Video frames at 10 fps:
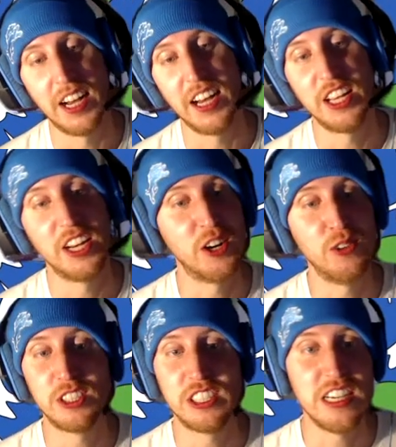You know,
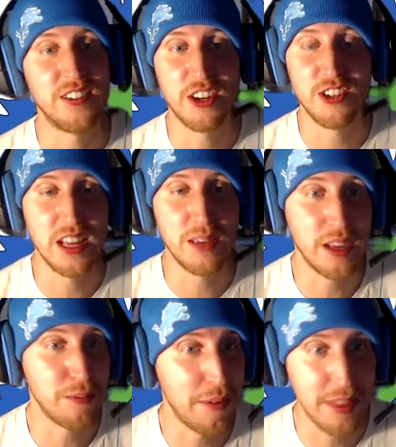see if there's
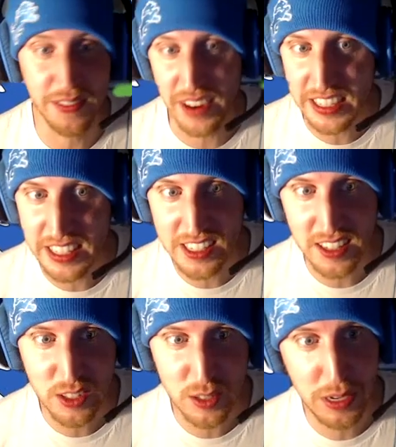anybody. Maybe the Vikings
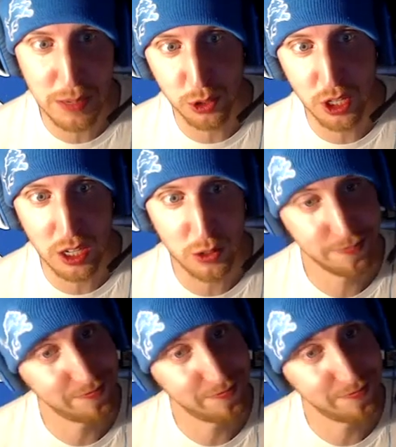let some people go.